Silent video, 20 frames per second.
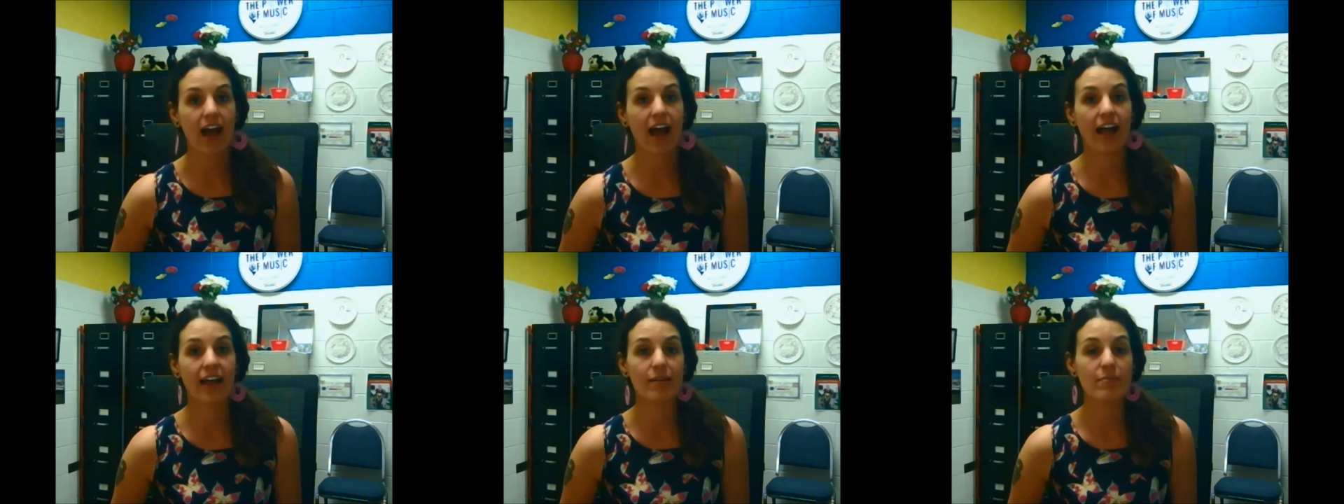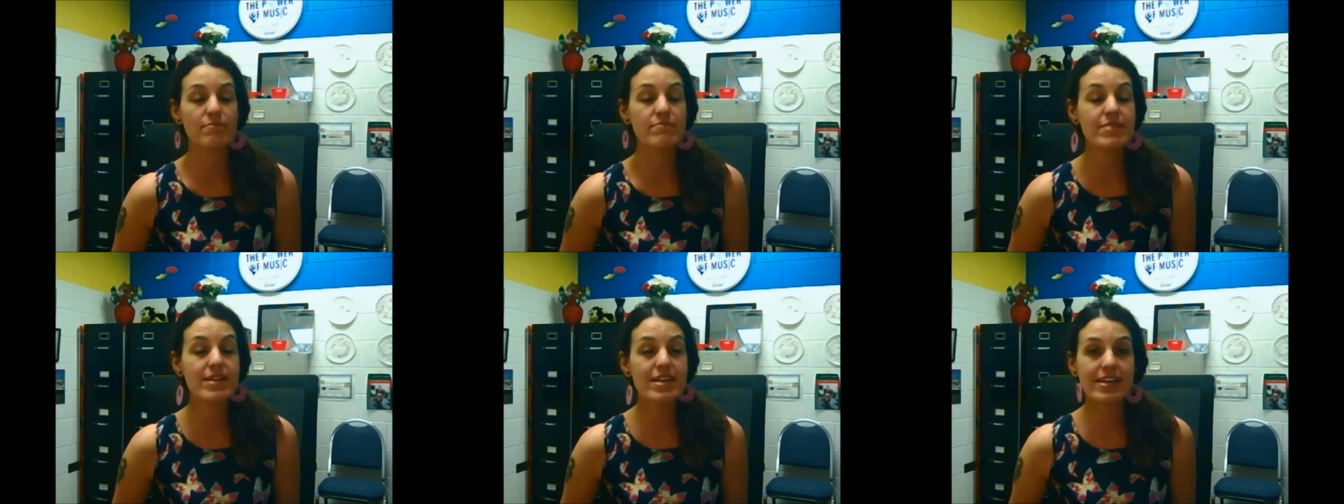I
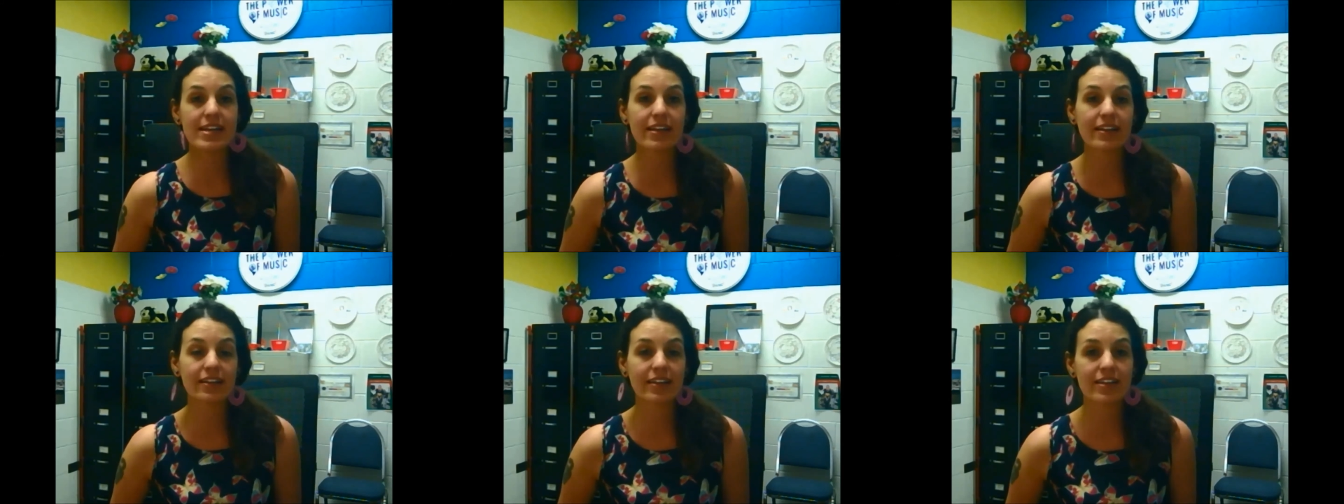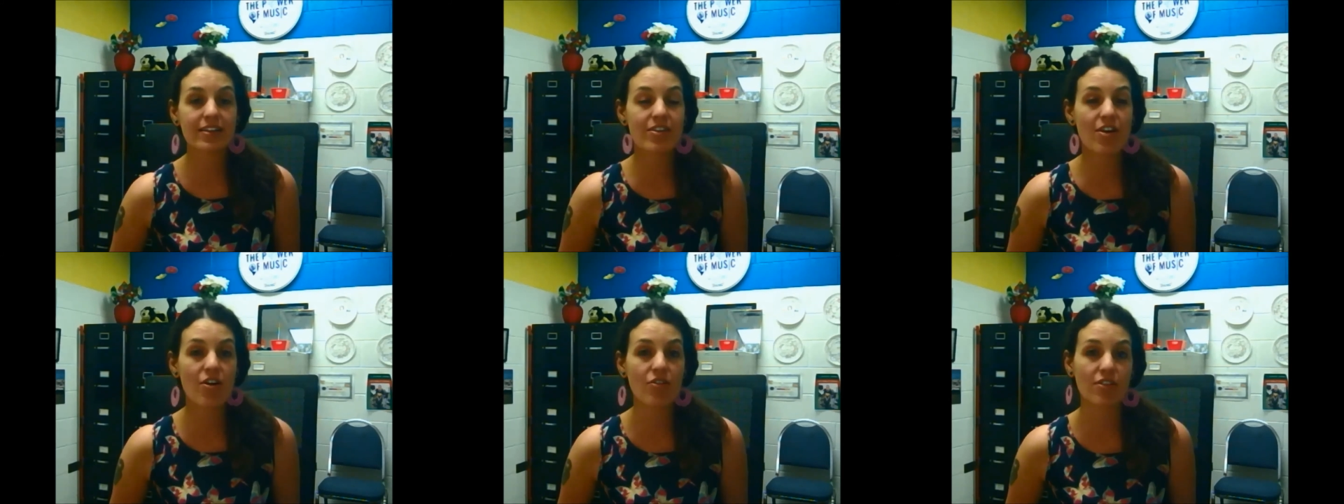
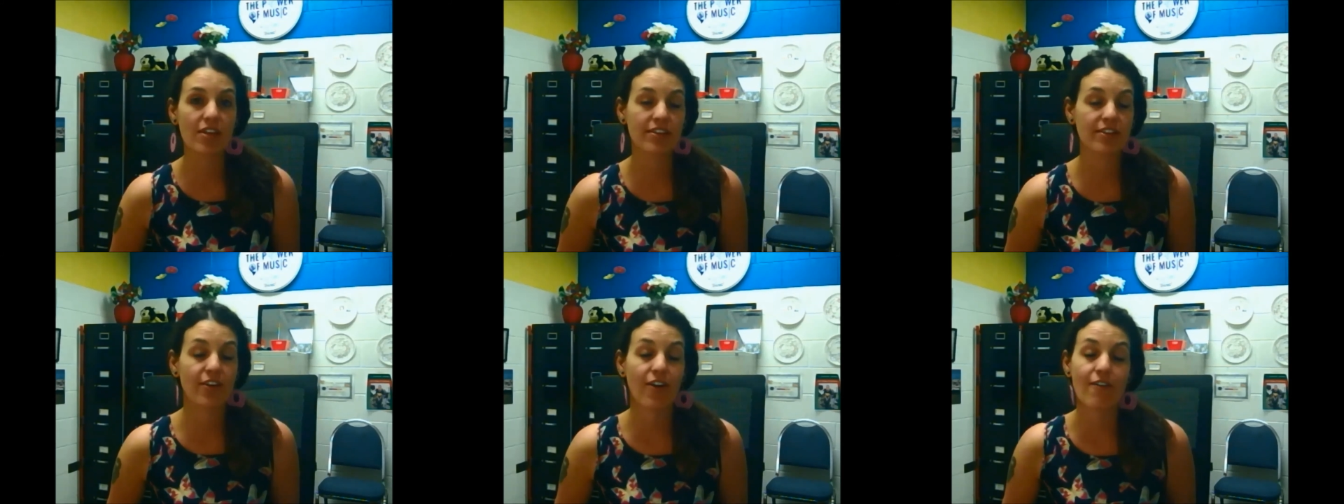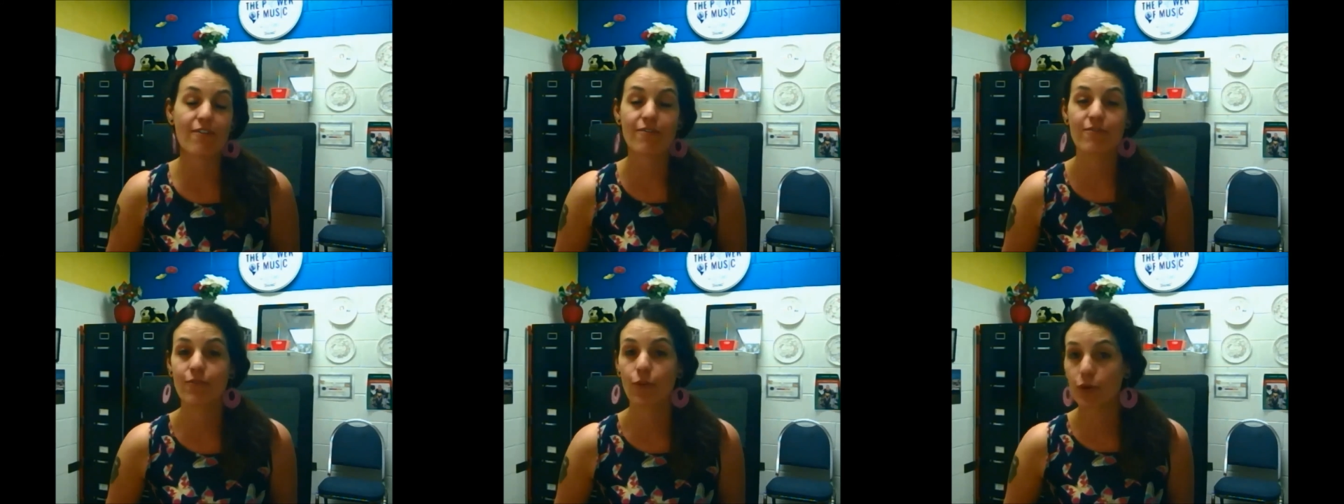immediately know that there
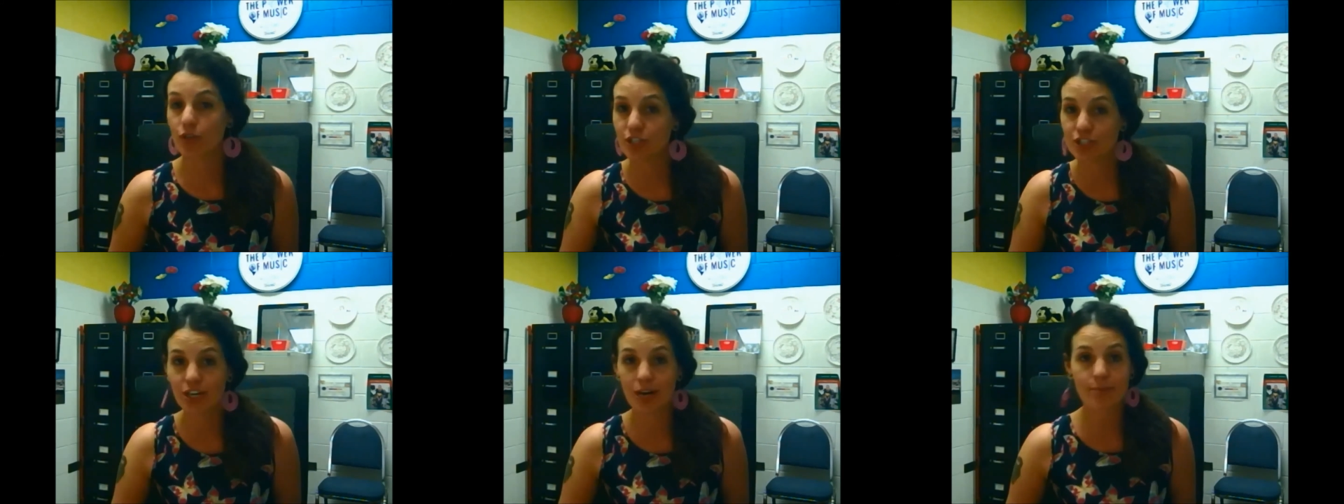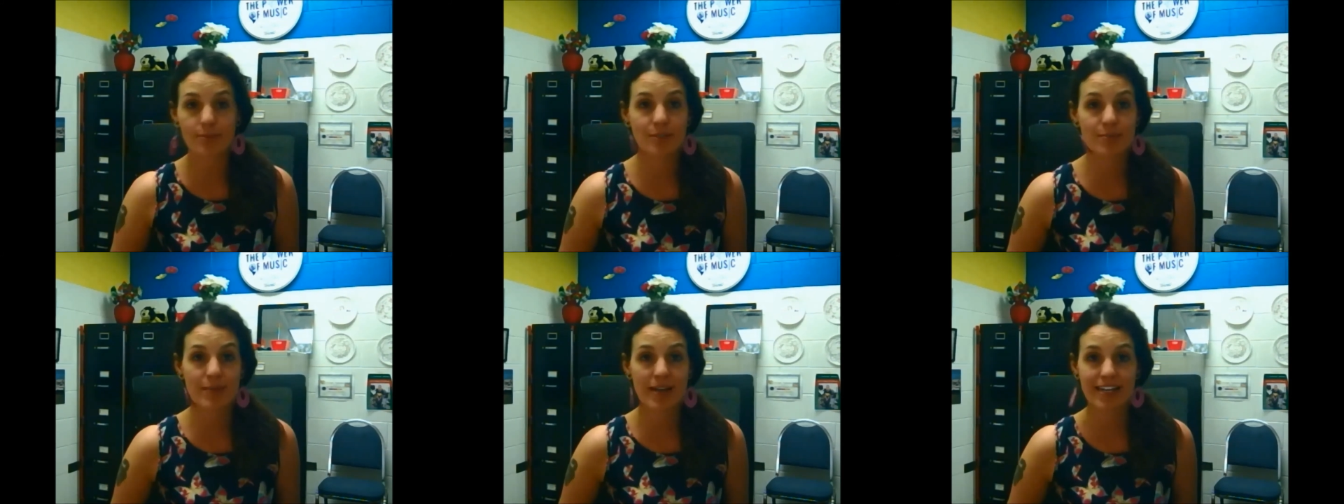are 4
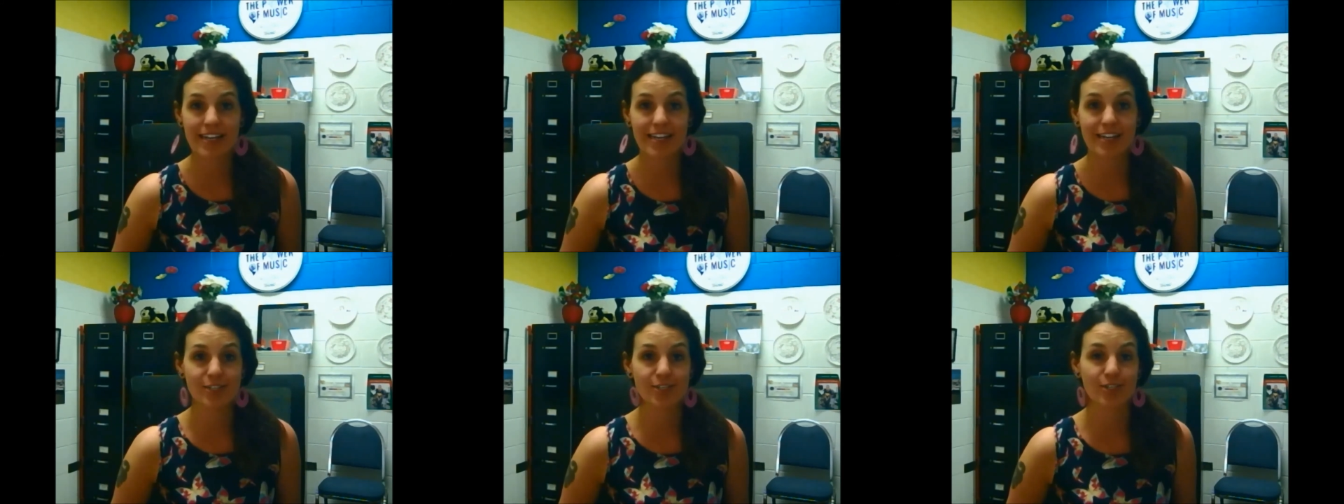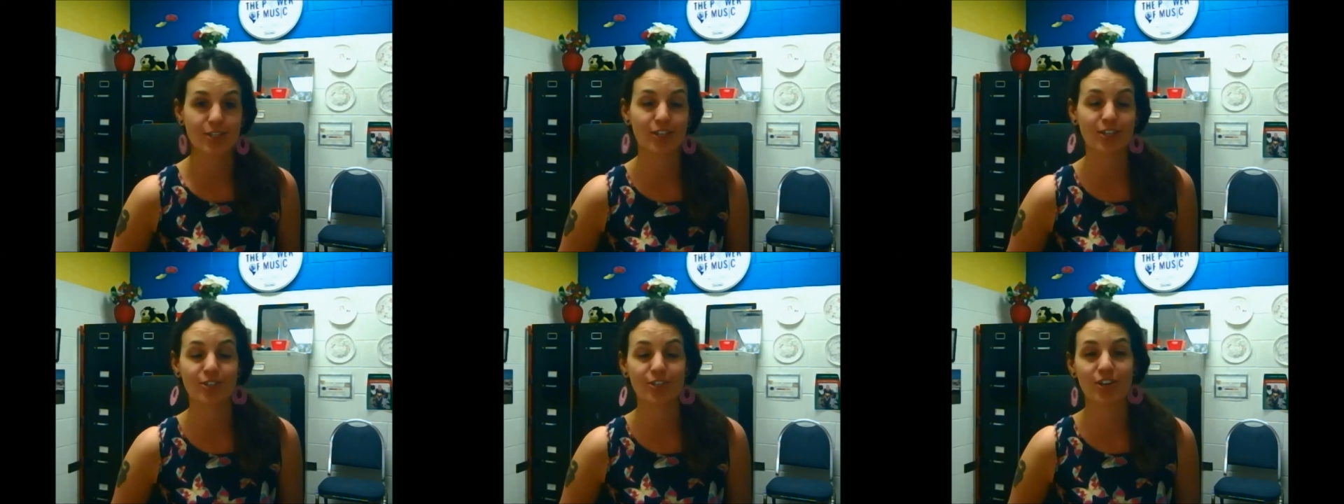sharps in my key
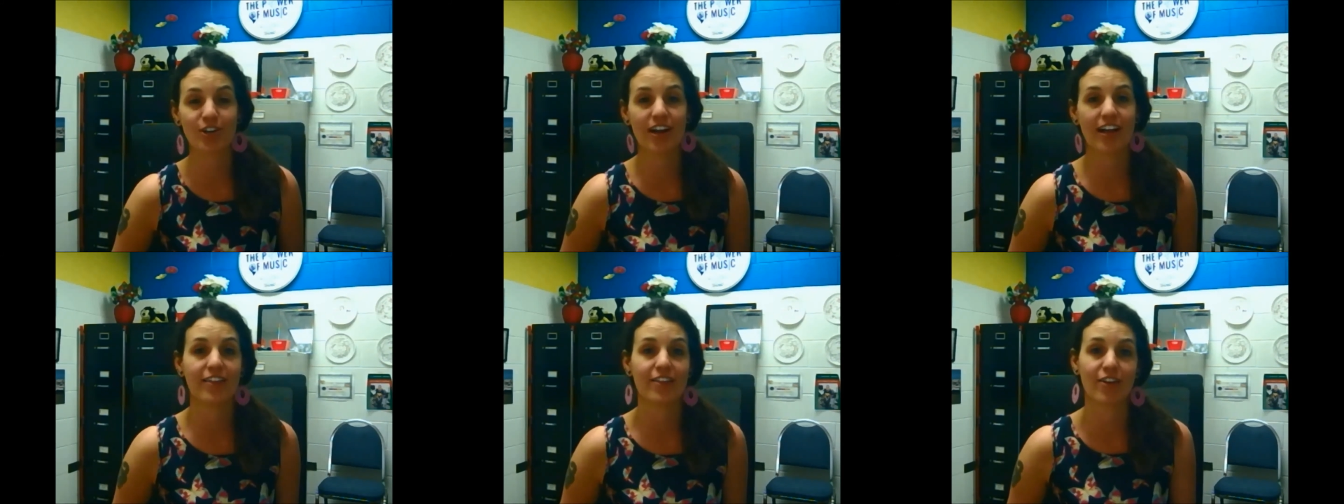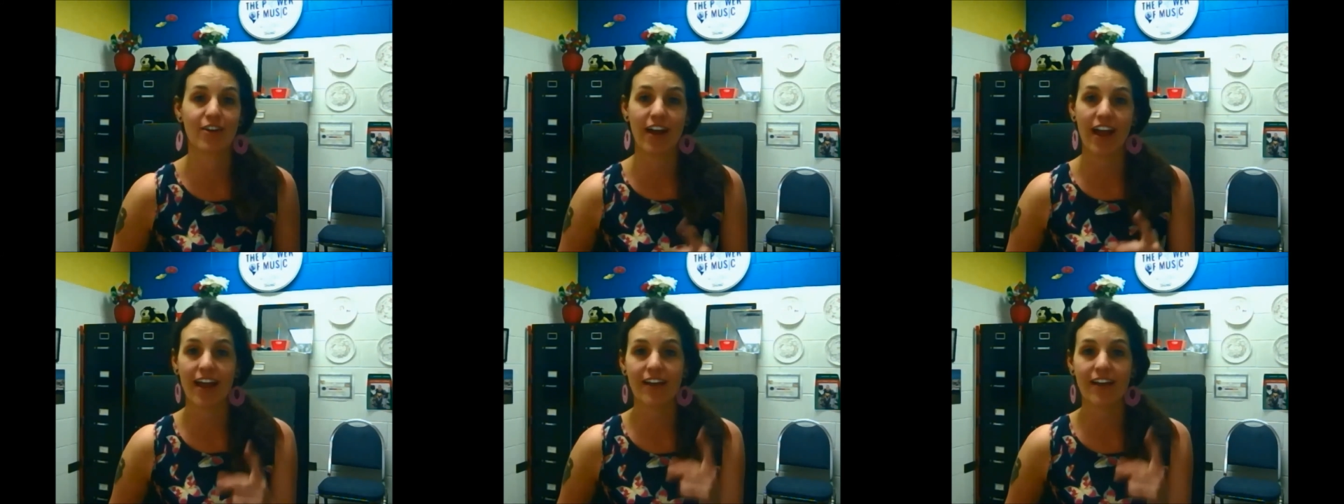signature and they're